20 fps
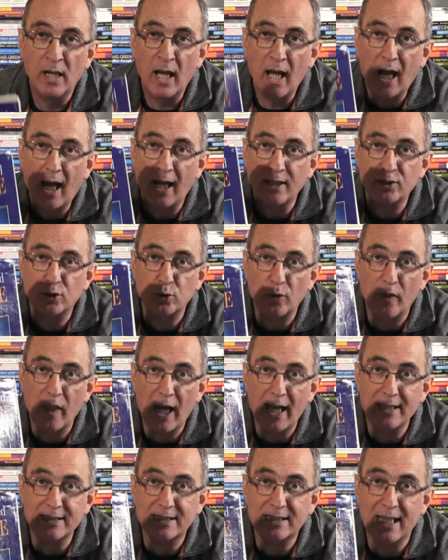And so
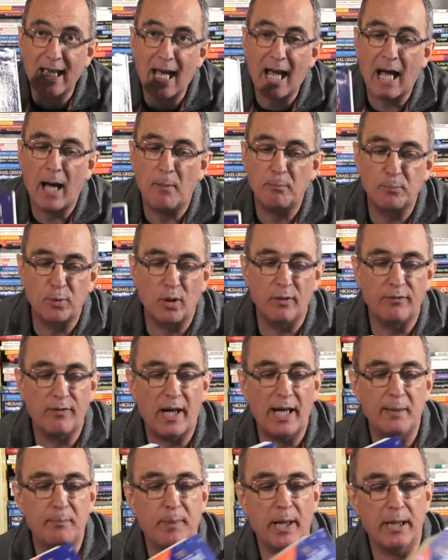that's the
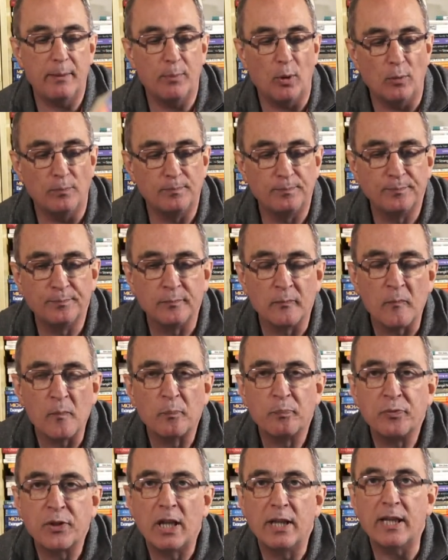Amplified Bible.
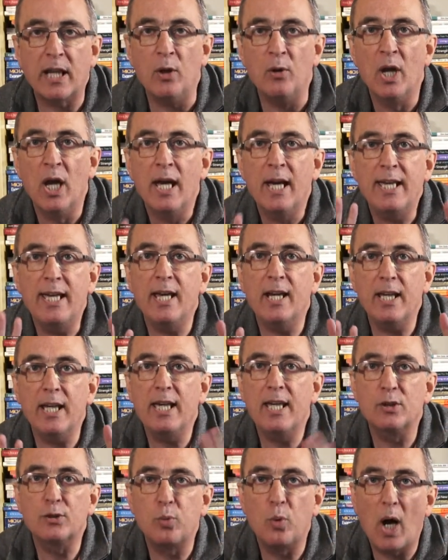Now,
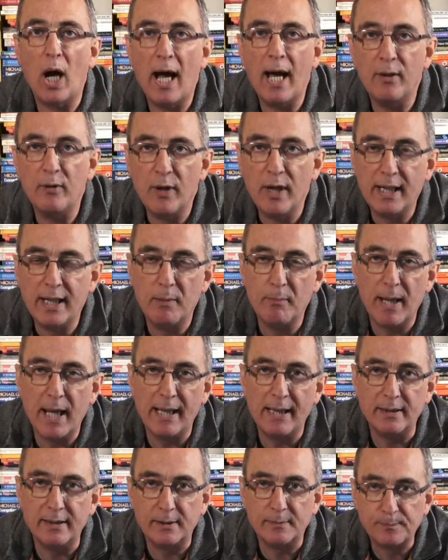here's what I
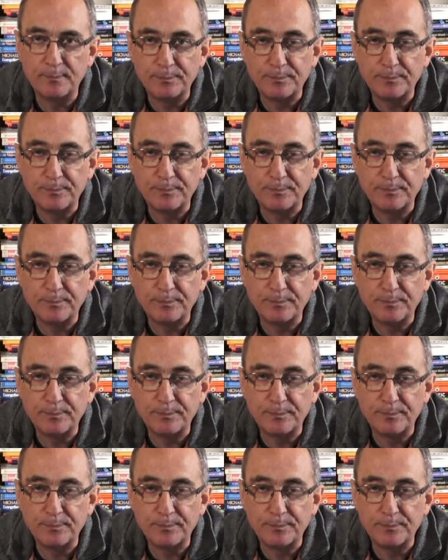recommend.